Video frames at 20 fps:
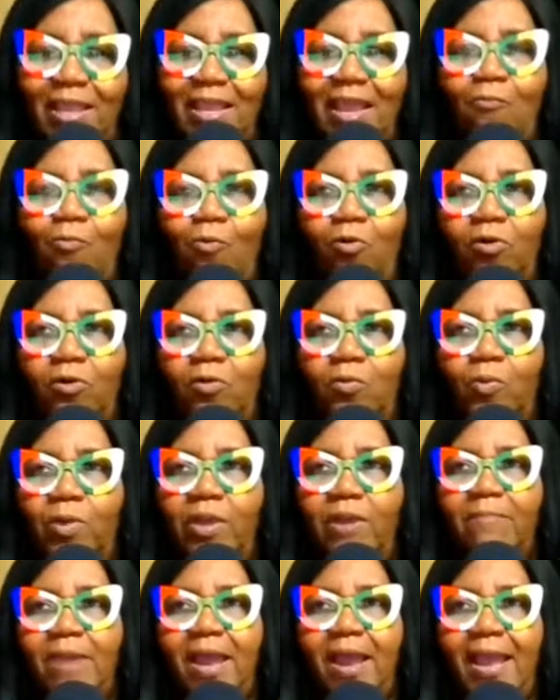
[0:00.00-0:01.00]
I want to
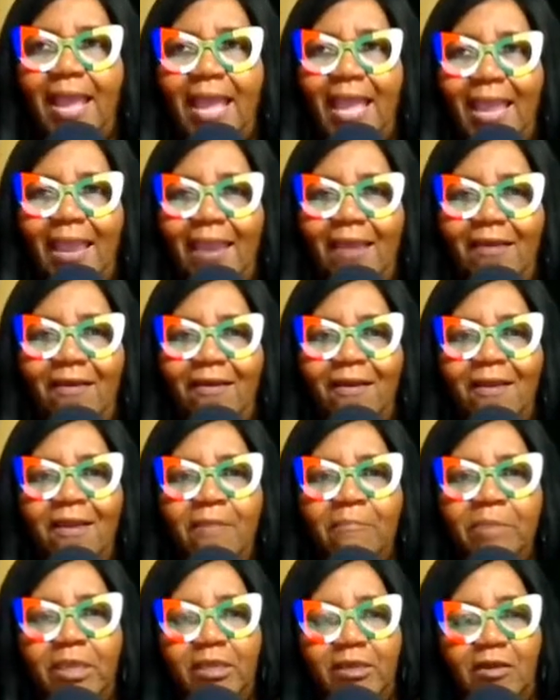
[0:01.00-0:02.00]
wear my hair
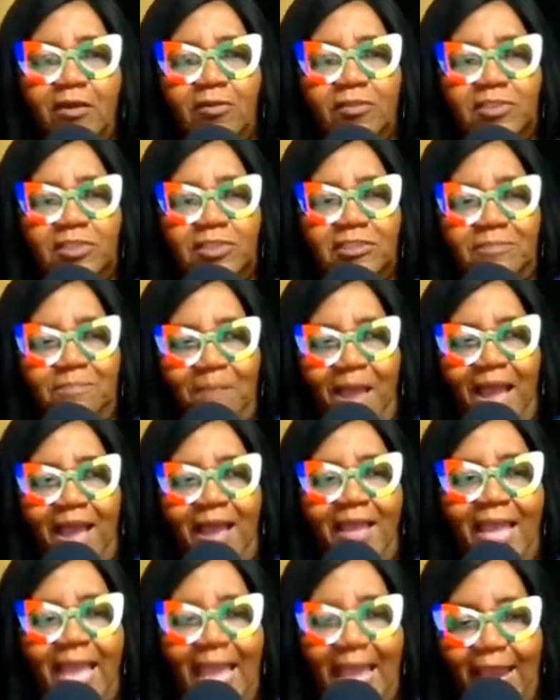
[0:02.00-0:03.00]
because it's
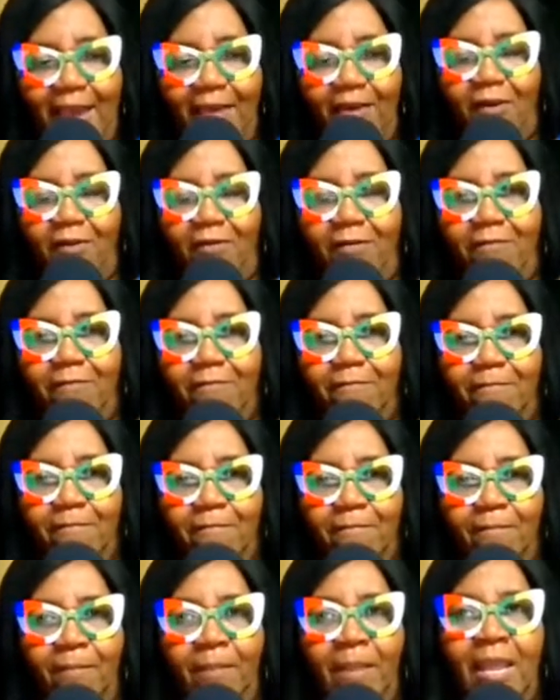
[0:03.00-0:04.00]
my hair.
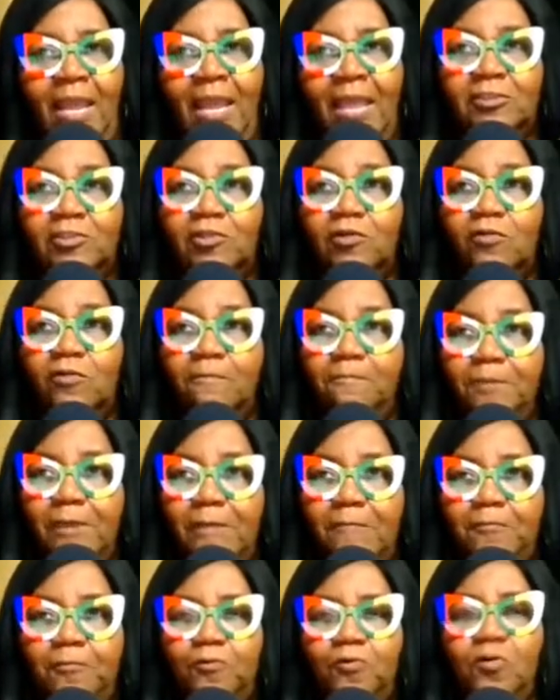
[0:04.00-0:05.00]
And so the
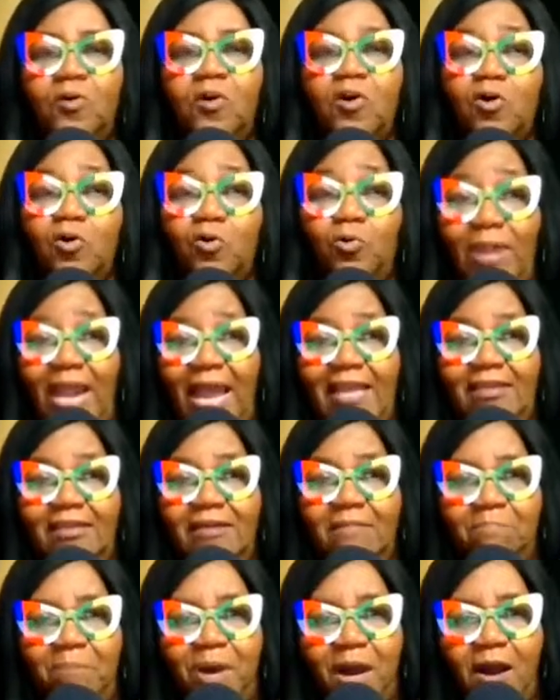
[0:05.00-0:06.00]
people who like the
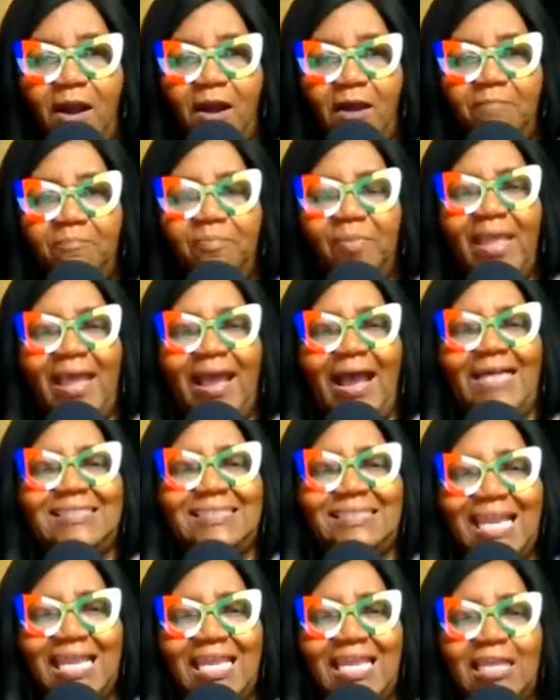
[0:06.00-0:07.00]
bob, I
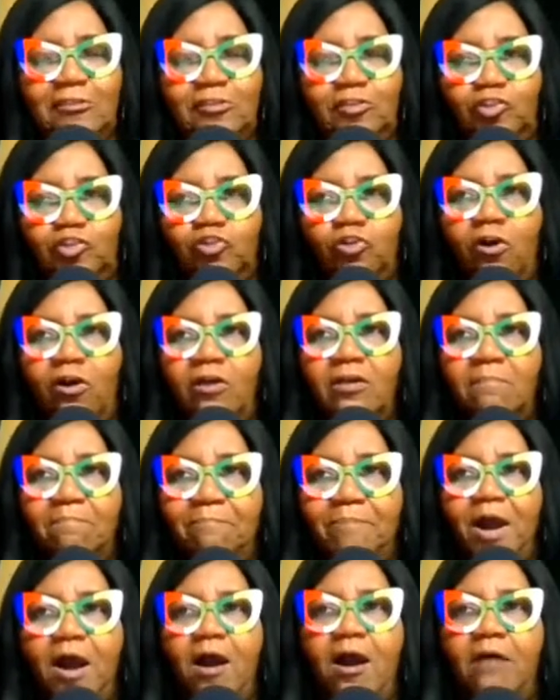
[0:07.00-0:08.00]
say enjoy the
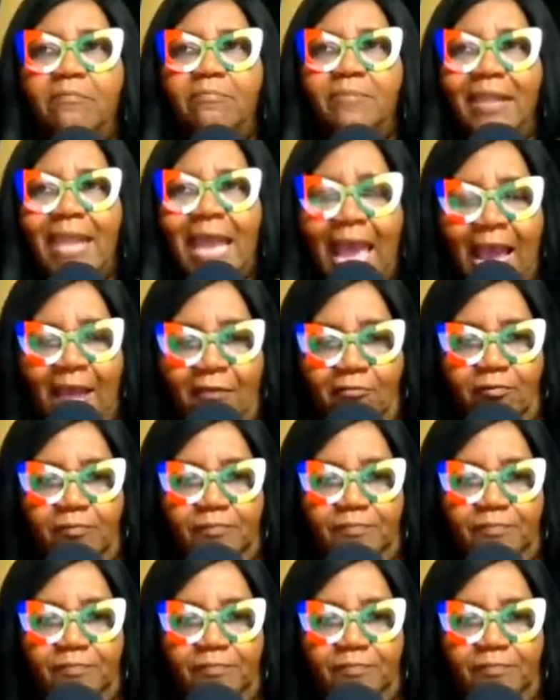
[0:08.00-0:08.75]
bob now.